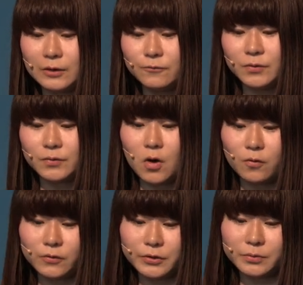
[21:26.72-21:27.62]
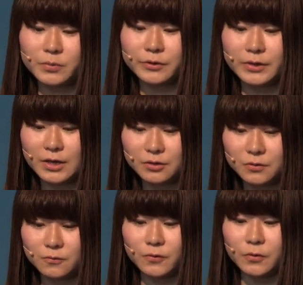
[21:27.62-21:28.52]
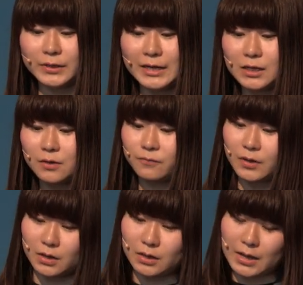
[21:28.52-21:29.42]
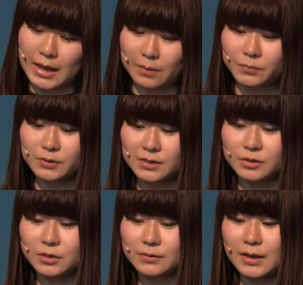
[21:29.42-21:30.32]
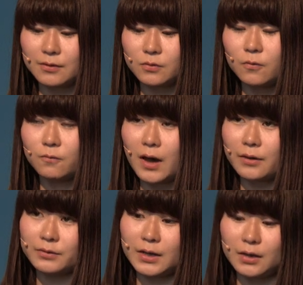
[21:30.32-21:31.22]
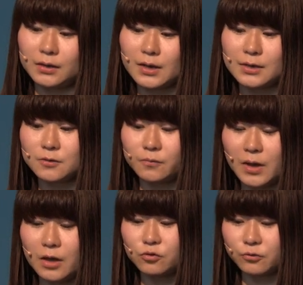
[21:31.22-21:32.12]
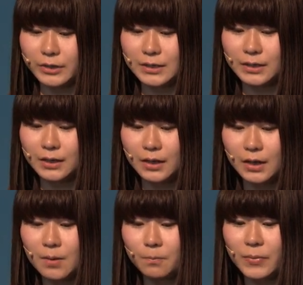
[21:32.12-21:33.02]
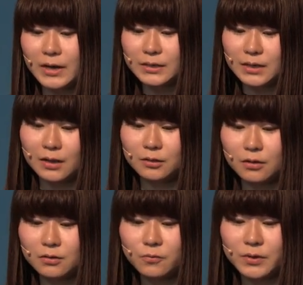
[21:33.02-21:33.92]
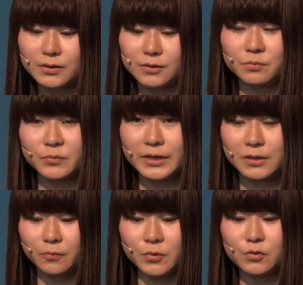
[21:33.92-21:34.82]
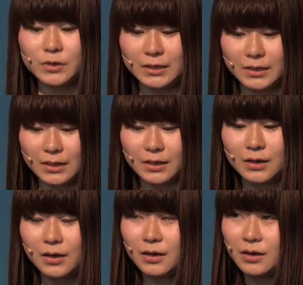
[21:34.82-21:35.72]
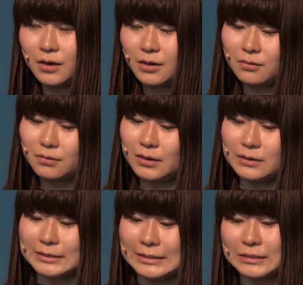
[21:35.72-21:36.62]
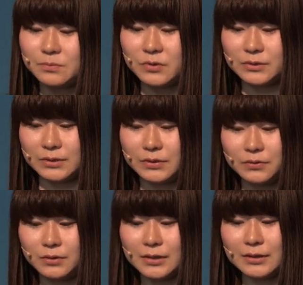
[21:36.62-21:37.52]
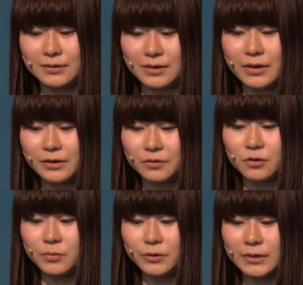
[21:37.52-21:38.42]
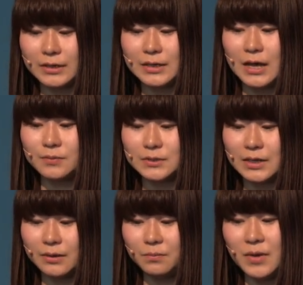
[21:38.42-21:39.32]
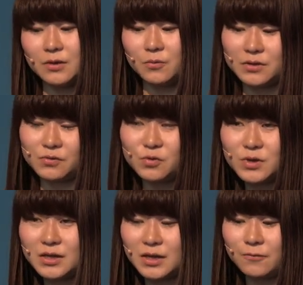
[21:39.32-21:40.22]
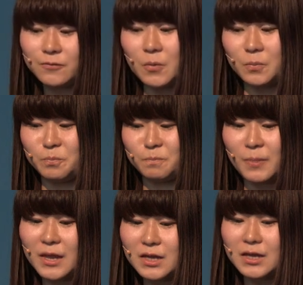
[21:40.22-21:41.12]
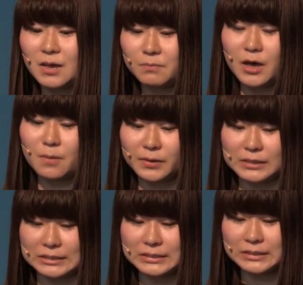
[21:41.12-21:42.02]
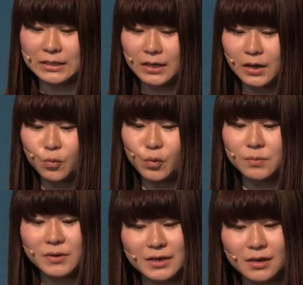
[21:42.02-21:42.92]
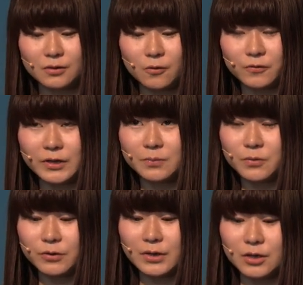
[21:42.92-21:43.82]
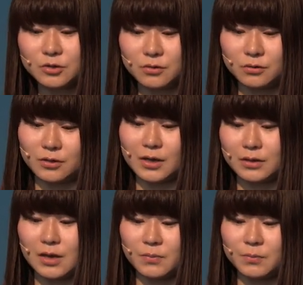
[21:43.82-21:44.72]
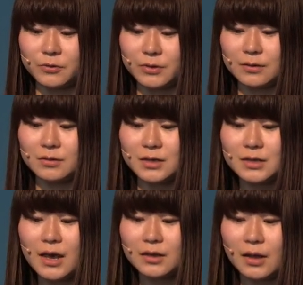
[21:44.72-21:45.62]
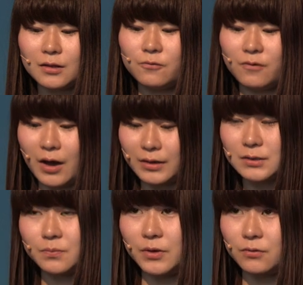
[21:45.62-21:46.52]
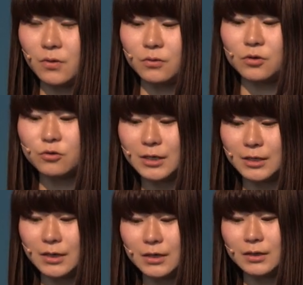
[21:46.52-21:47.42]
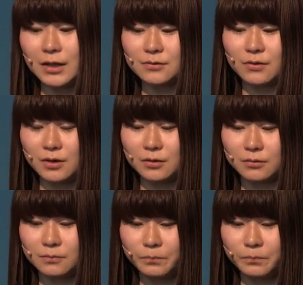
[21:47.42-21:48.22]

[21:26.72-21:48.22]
We've offered protection for native apps such as SO file in case of Android. But along with the spread of Unity and in response to the desire to protect apps made with Unity from many game companies, we began offering protection that can be protect DLL files built on Unity last year.